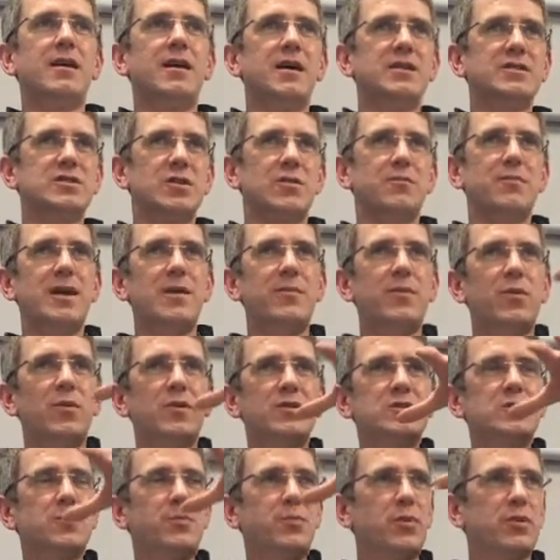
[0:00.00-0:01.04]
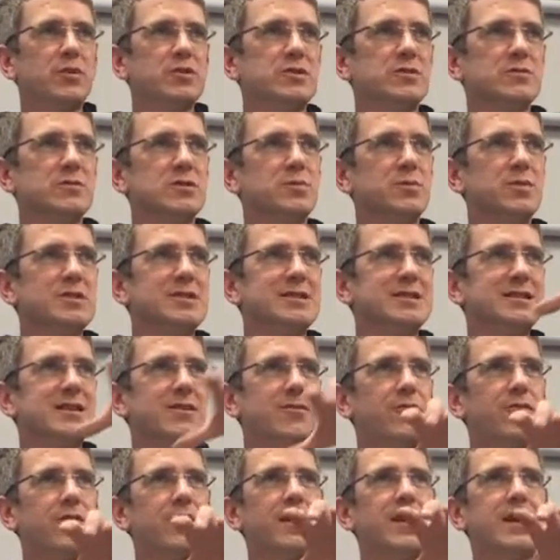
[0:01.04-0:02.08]
And so I maybe want to put some
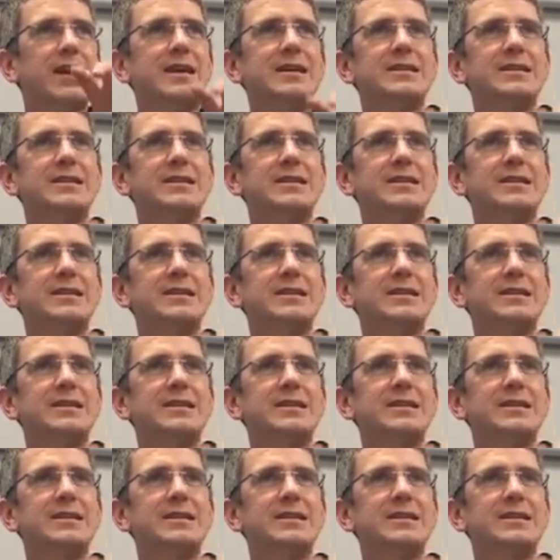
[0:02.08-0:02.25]
specific